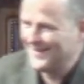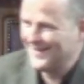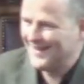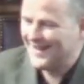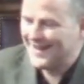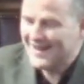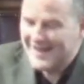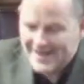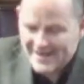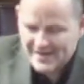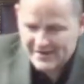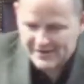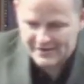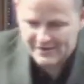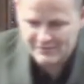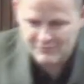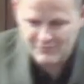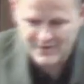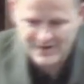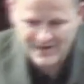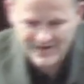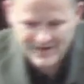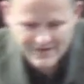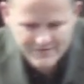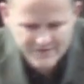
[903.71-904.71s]
And anything
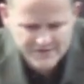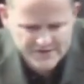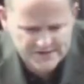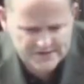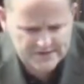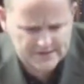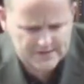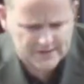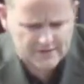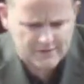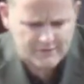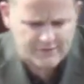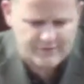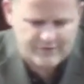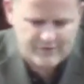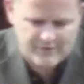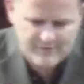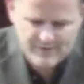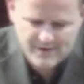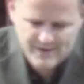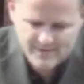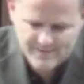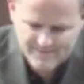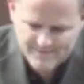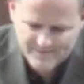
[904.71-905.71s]
we have is a gift
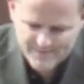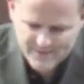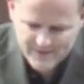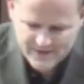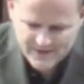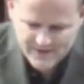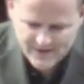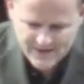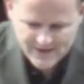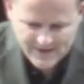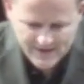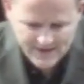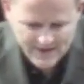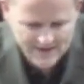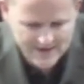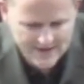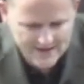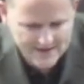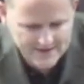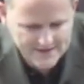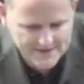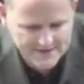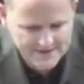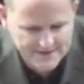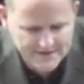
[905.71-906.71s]
from Him.
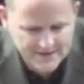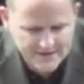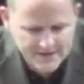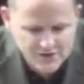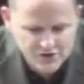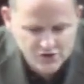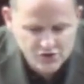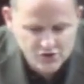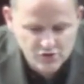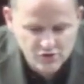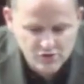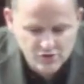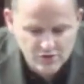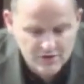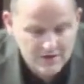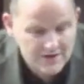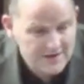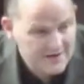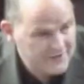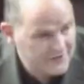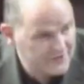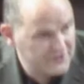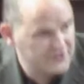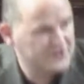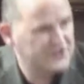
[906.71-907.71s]
And so
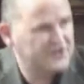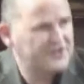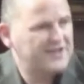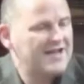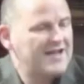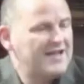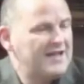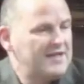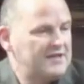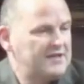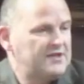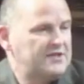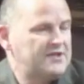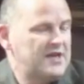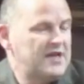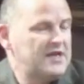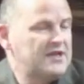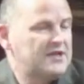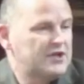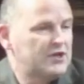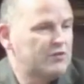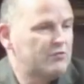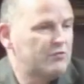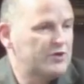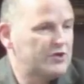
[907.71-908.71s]
there's that
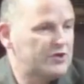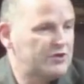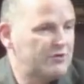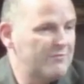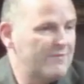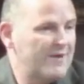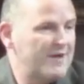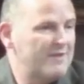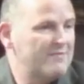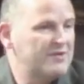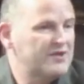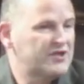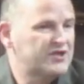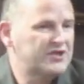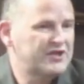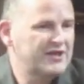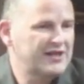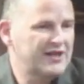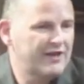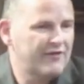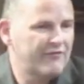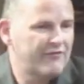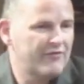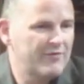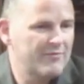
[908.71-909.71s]
sense in which we might be
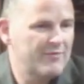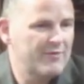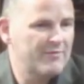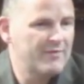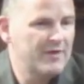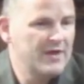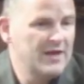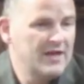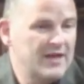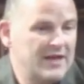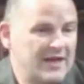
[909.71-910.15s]
stealing from Him.